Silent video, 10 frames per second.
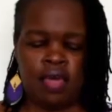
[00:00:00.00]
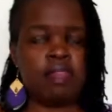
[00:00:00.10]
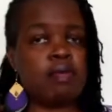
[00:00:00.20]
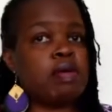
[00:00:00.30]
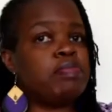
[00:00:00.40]

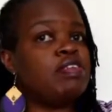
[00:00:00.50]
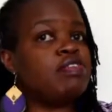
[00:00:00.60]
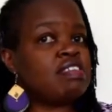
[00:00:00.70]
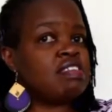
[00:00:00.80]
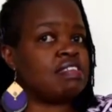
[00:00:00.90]
the purple
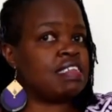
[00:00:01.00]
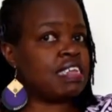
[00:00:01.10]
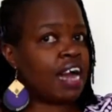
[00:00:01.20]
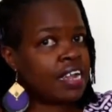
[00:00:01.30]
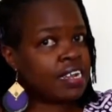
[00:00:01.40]
dress is
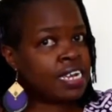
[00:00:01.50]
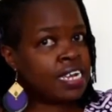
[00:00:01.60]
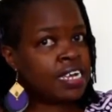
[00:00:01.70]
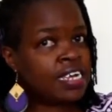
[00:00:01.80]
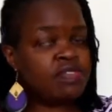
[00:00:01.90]
done.
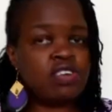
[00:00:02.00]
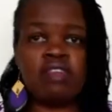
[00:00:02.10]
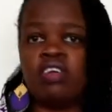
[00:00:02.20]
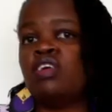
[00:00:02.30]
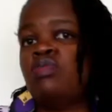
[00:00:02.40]
If you
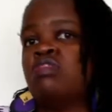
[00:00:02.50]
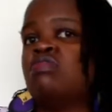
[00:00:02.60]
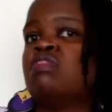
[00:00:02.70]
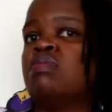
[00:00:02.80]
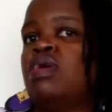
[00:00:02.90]
have any
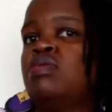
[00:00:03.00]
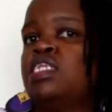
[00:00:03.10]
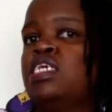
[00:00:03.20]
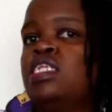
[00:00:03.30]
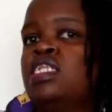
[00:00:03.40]
questions
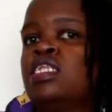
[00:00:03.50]
about it,